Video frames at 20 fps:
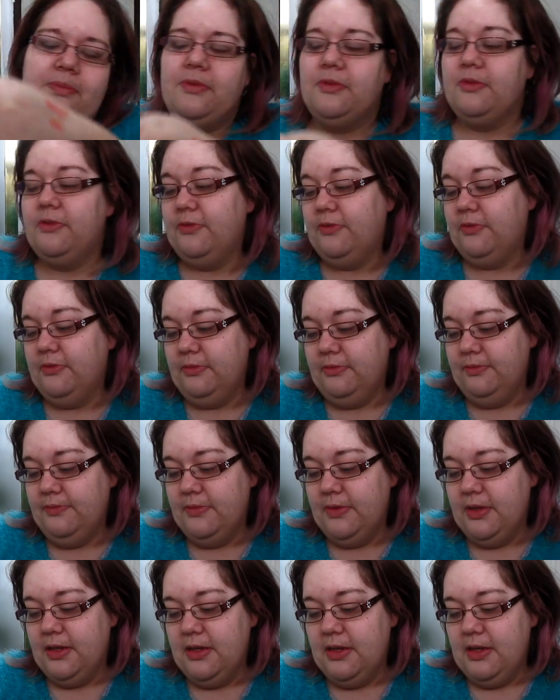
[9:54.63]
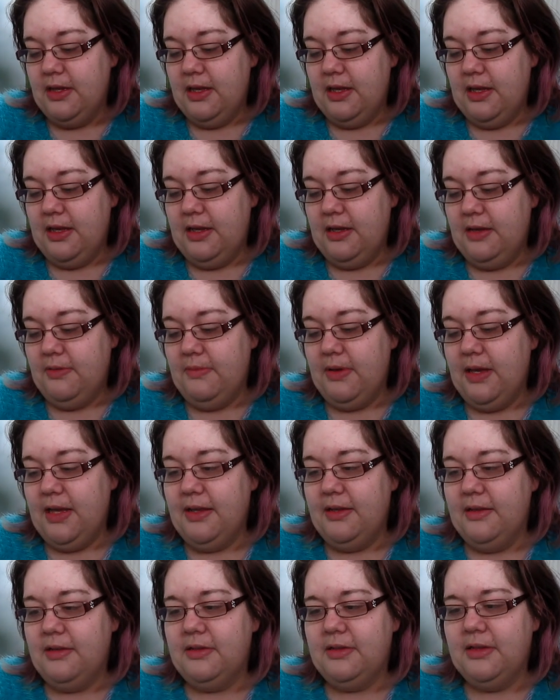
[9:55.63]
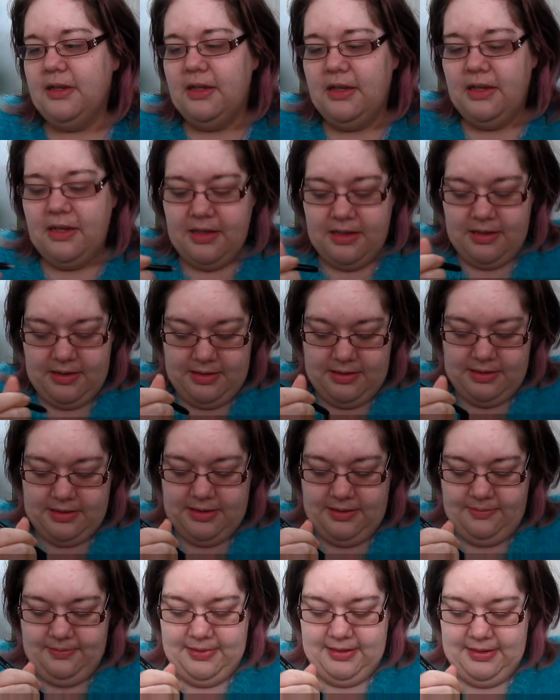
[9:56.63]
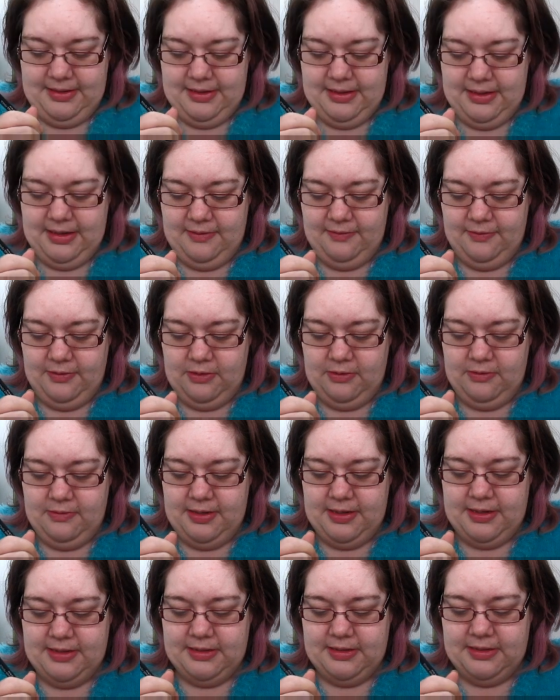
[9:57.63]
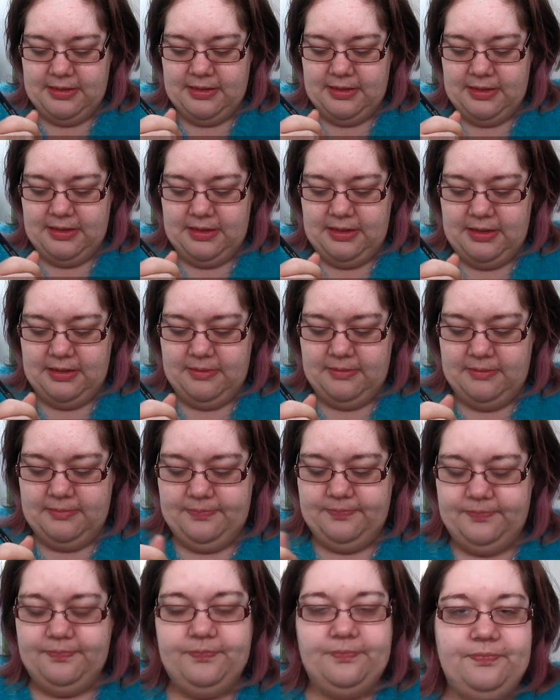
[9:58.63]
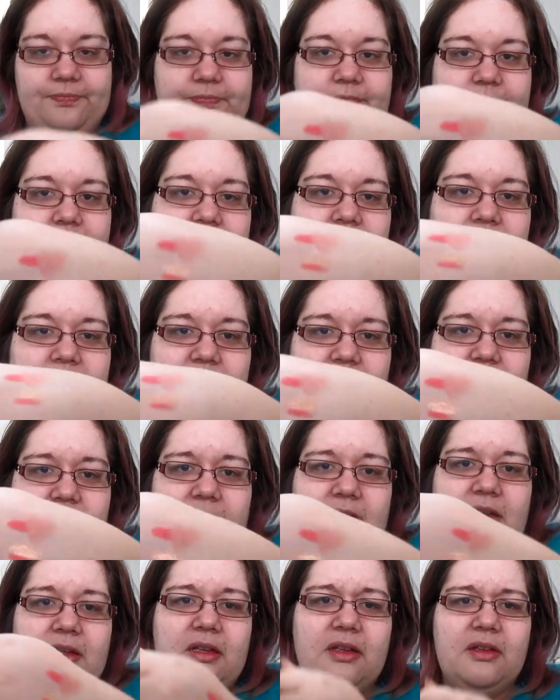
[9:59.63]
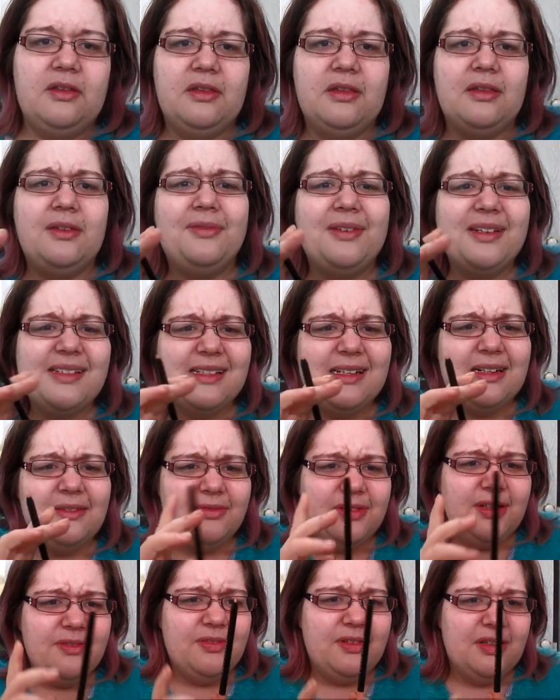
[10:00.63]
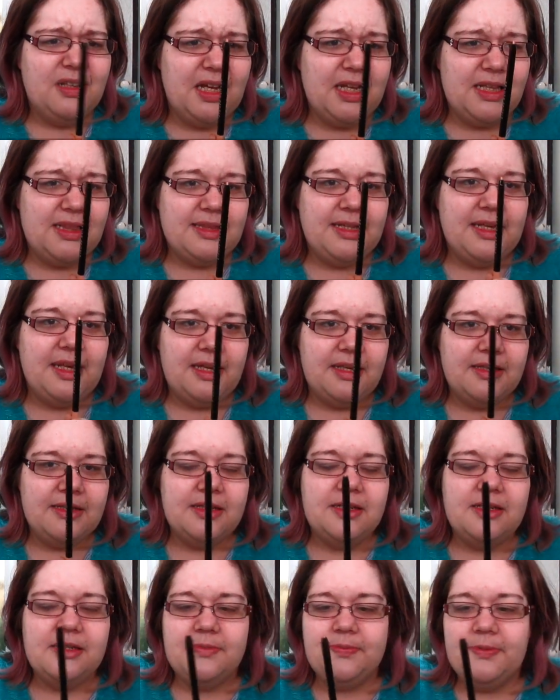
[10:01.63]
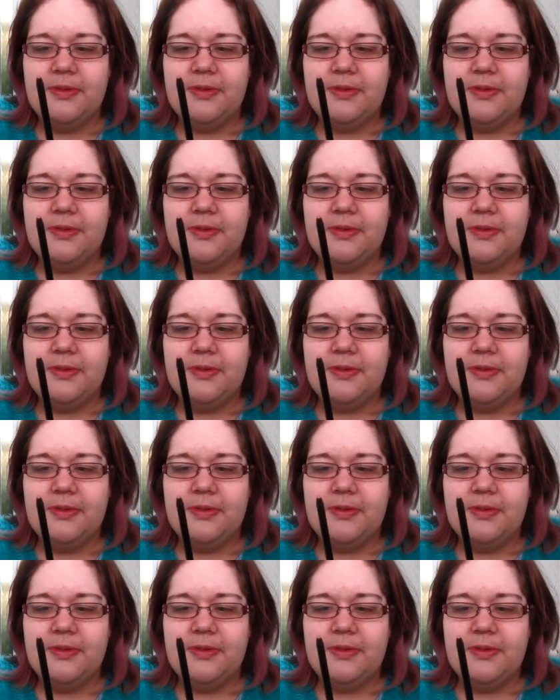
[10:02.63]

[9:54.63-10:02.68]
beautiful. And something that I've always... The reason I've never liked these is